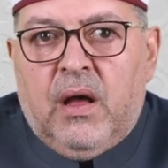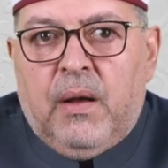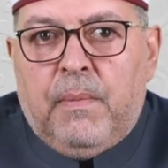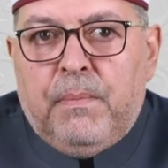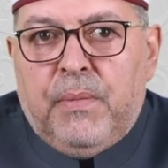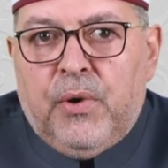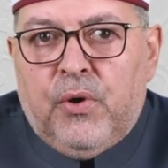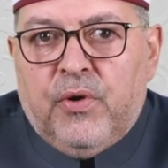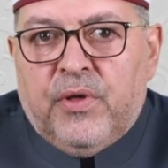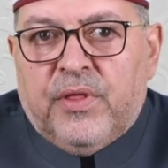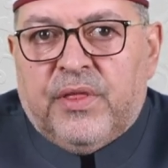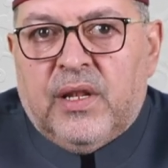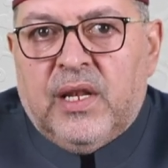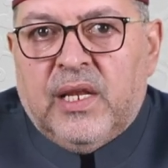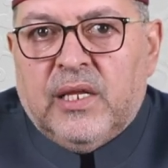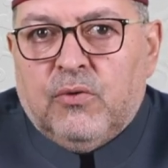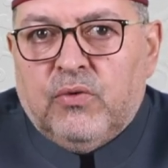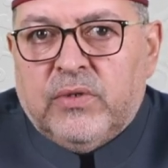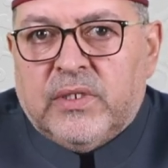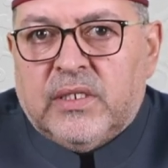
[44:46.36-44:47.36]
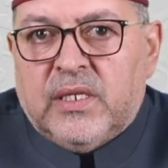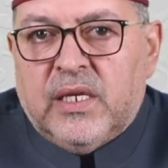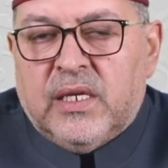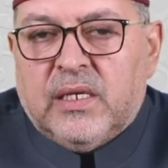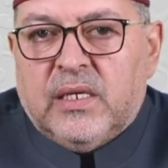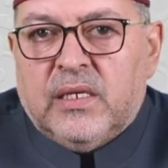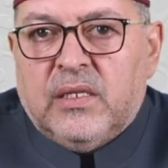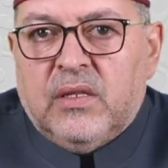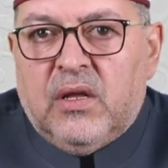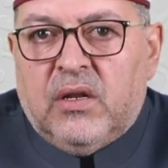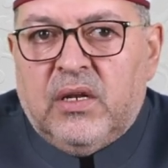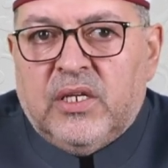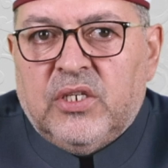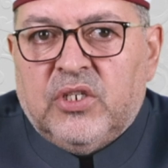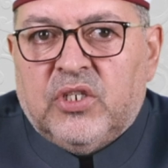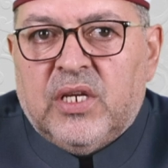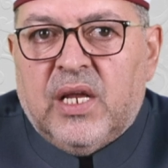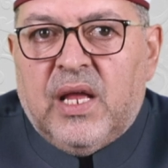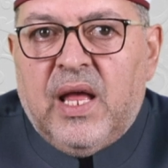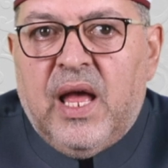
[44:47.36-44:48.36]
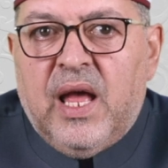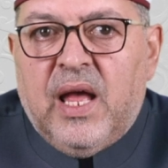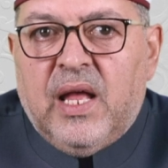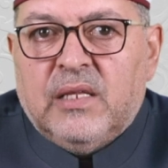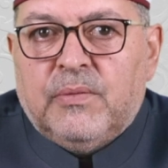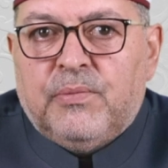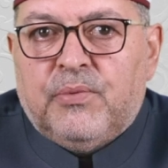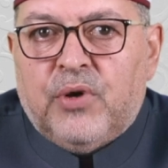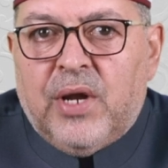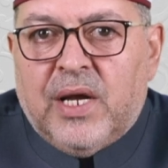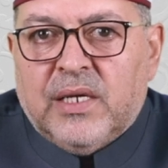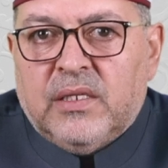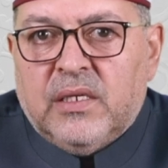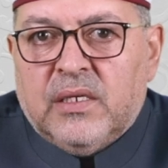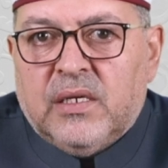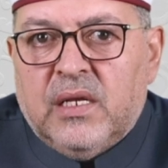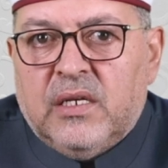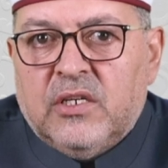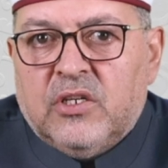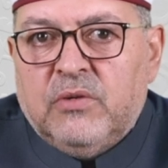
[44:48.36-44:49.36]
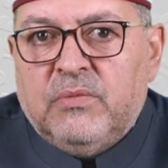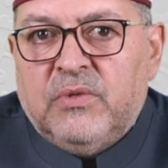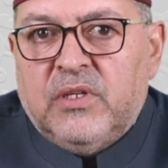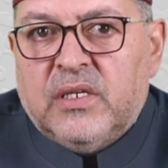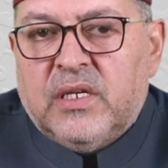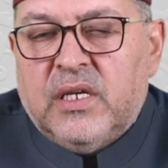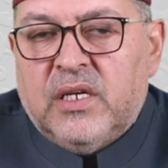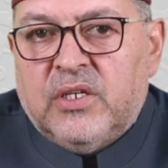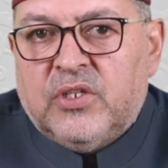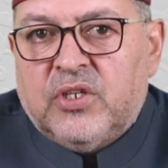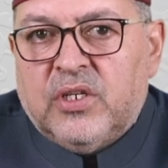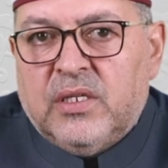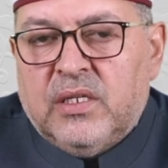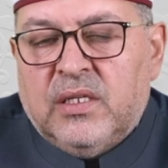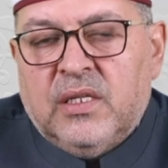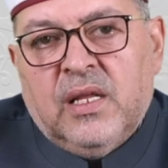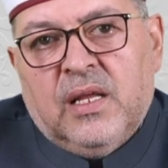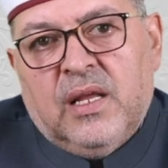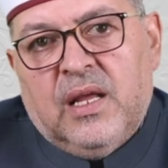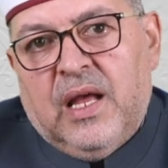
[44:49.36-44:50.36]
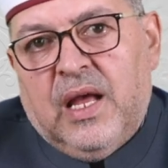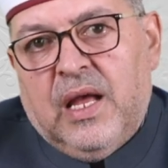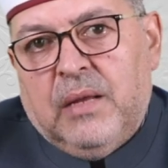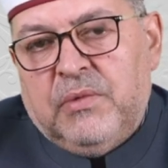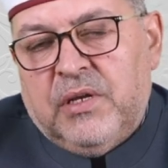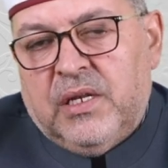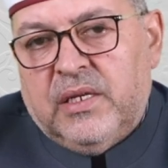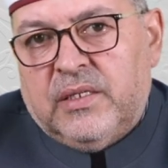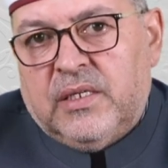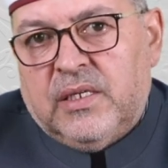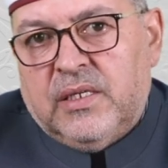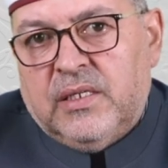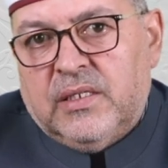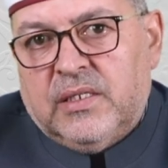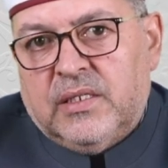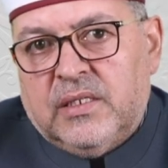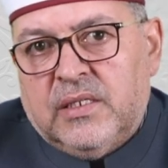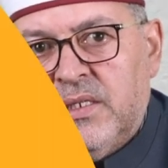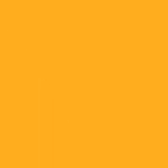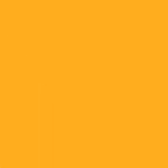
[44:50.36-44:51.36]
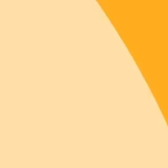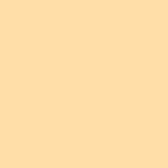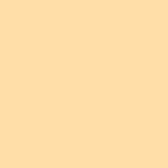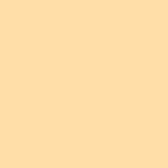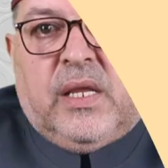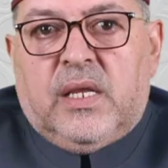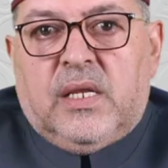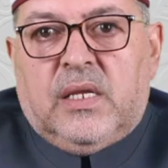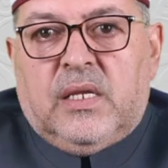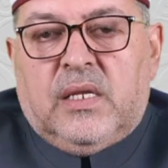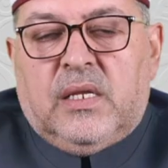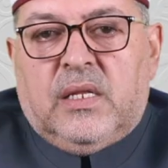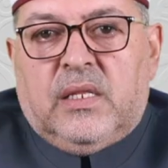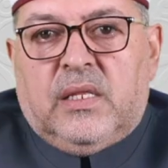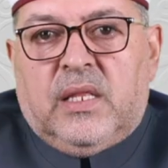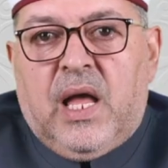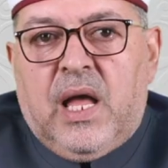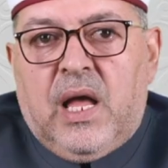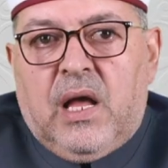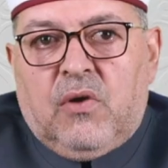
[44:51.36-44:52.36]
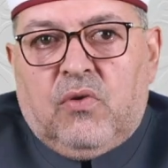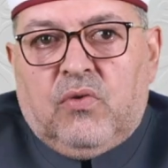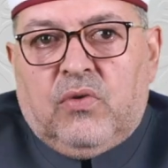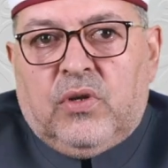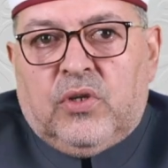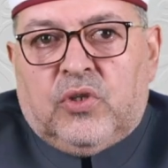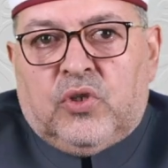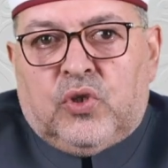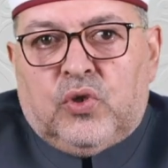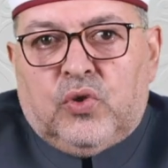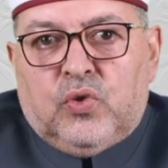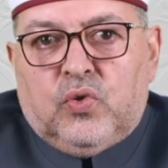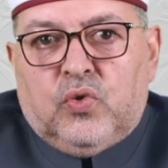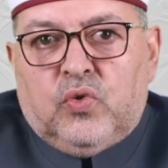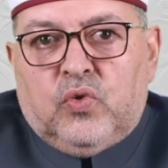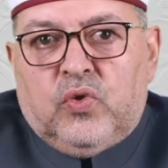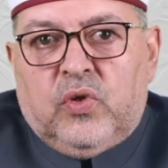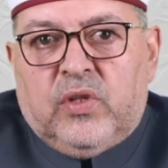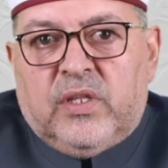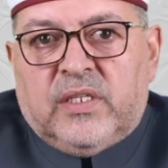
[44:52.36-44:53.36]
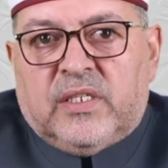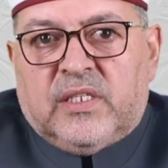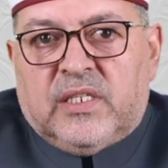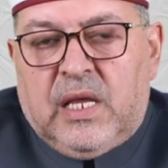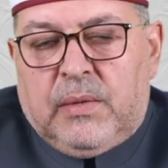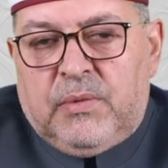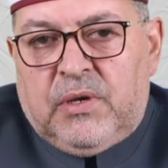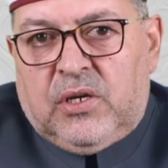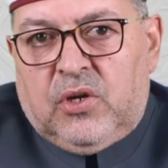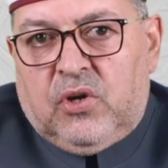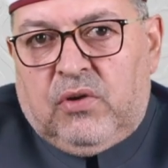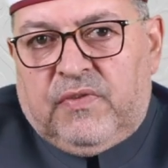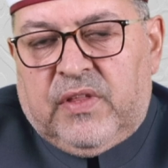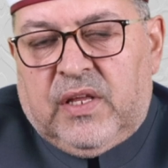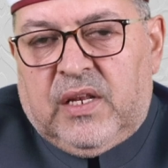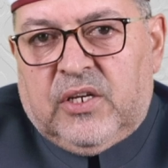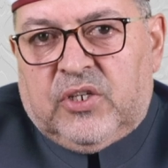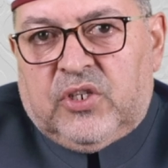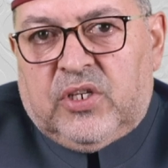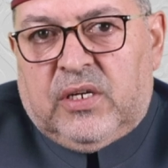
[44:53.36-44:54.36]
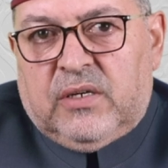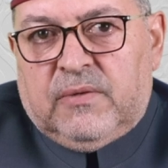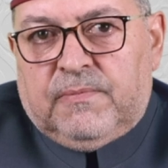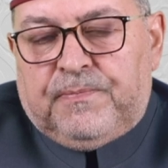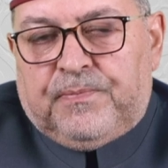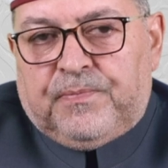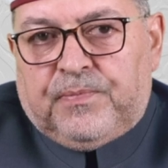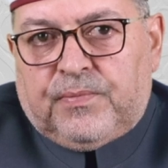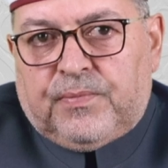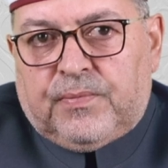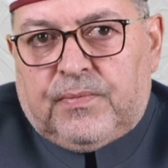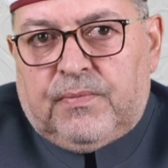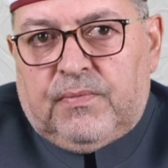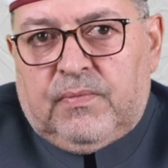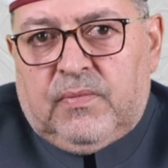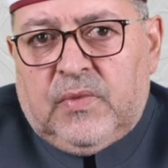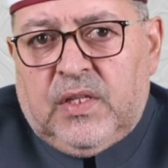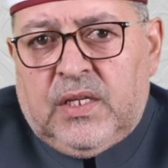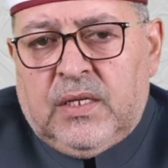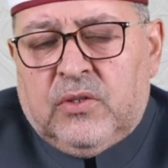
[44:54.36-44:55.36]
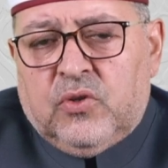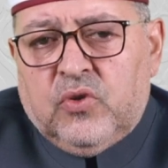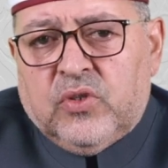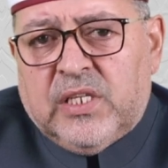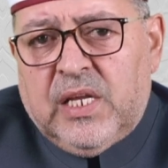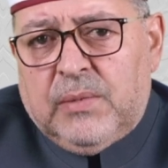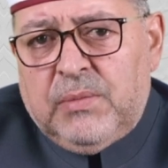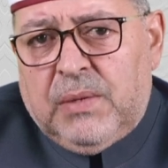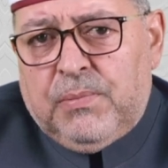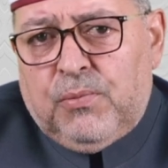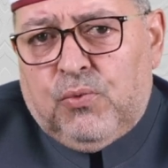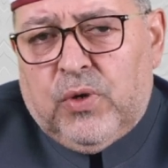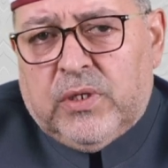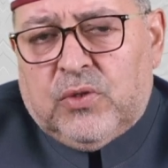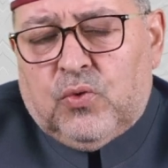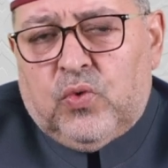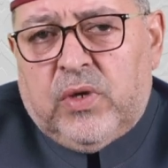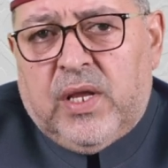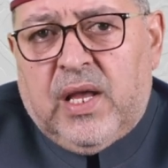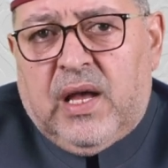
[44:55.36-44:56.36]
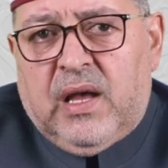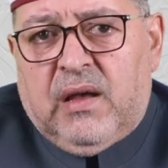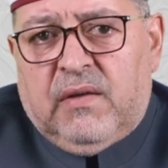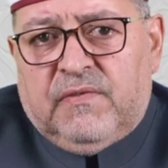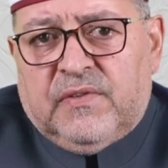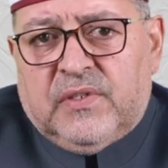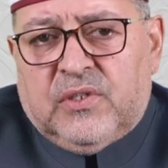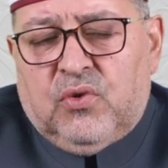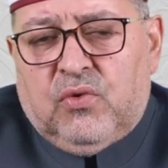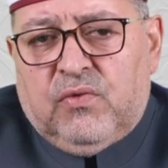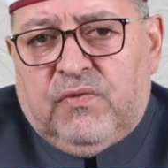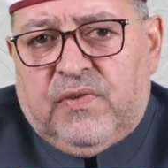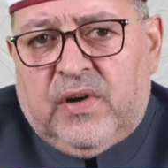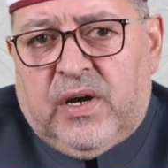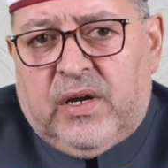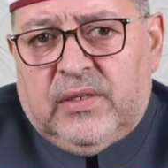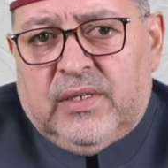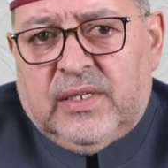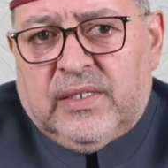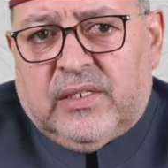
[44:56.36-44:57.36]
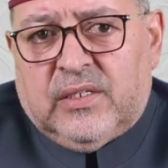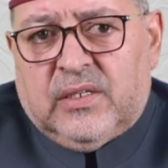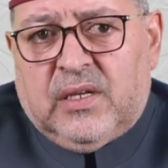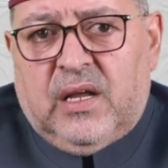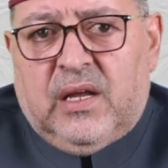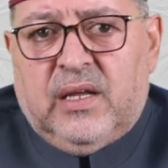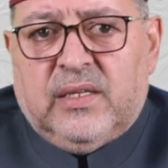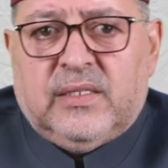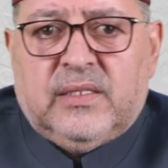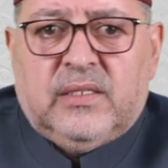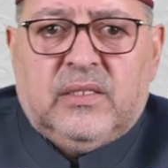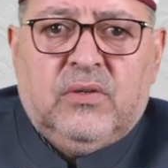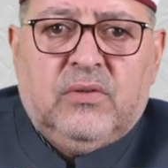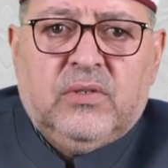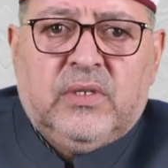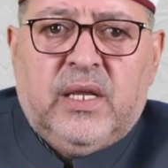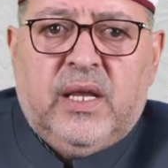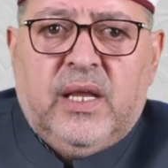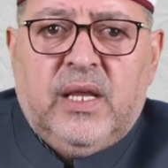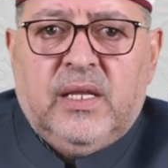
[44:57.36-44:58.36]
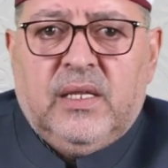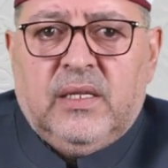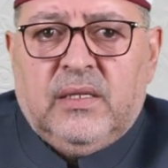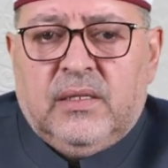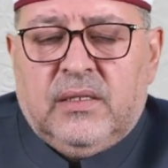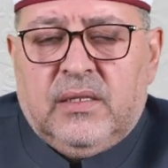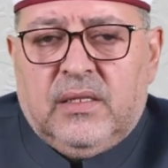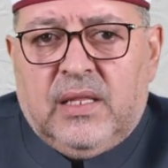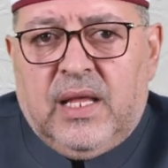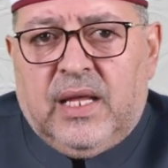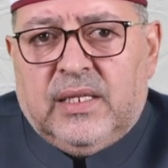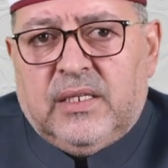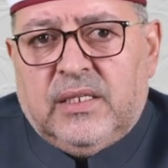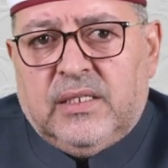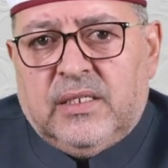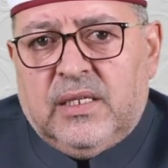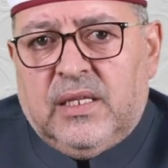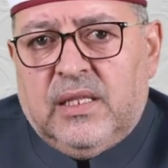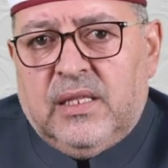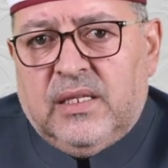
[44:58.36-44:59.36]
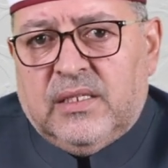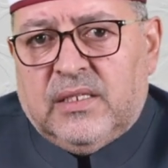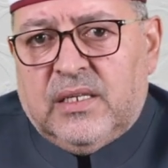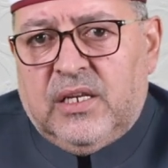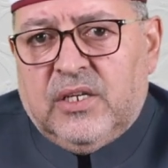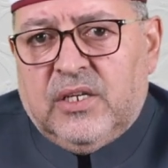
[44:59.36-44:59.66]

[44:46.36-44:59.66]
both linguistic knowledge and practical communication abilities. Okay, now to the summary of the lecture. To sum up what we have so far discussed, okay, that is, in this